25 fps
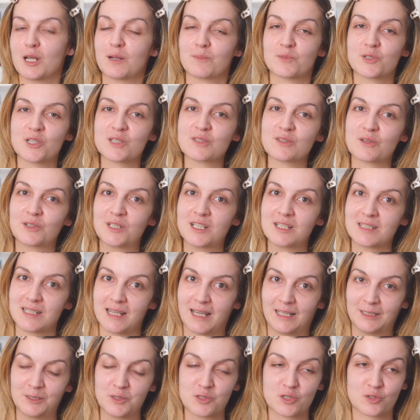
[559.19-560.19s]
I'm just gonna
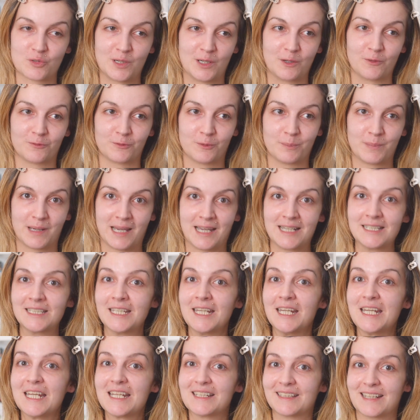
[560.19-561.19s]
tell you straight off the bat,
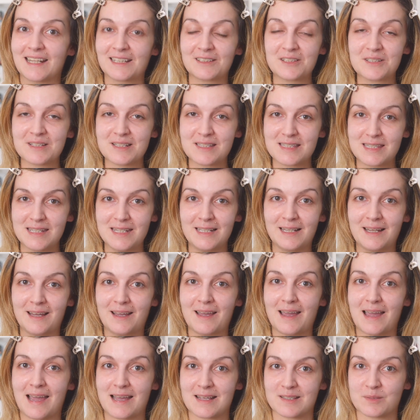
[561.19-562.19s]
that
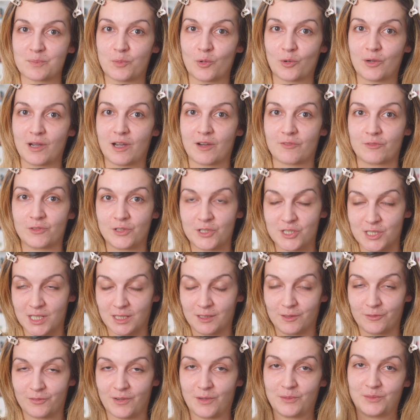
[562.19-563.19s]
concealer has more coverage than
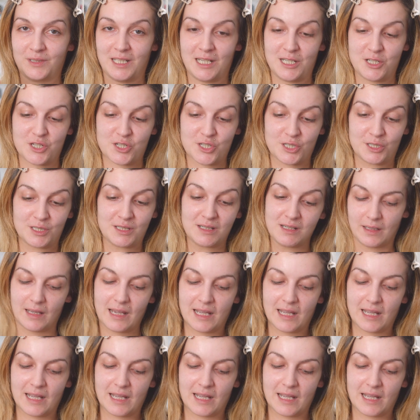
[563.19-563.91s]
the foundation.